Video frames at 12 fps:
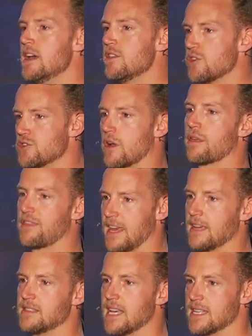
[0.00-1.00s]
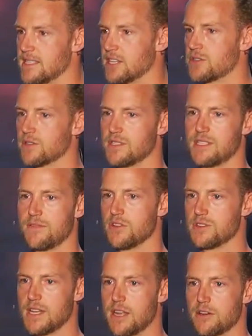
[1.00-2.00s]
Those are all things that six year olds and seven year
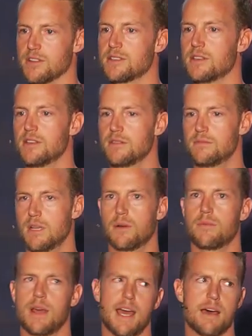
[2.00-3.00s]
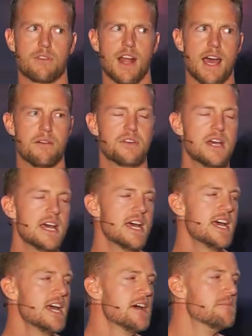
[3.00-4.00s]
olds and eight year olds don't have or have.
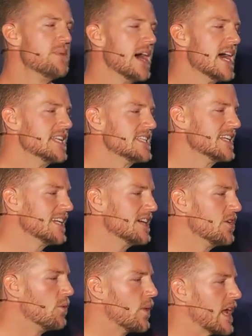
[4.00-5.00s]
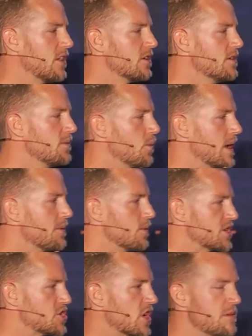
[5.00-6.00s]
But what I learned, what,
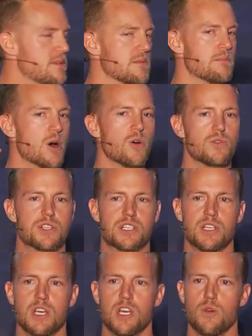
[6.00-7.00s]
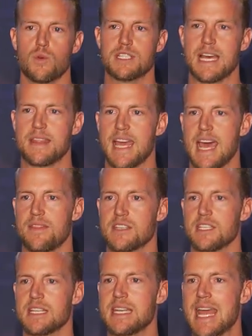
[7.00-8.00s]
what struck me the most was that they had
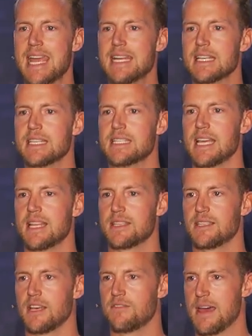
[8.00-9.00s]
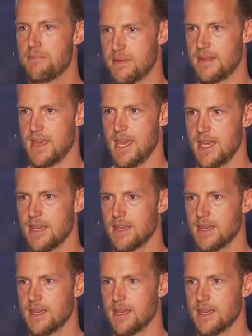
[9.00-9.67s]
this innate sense of empathy,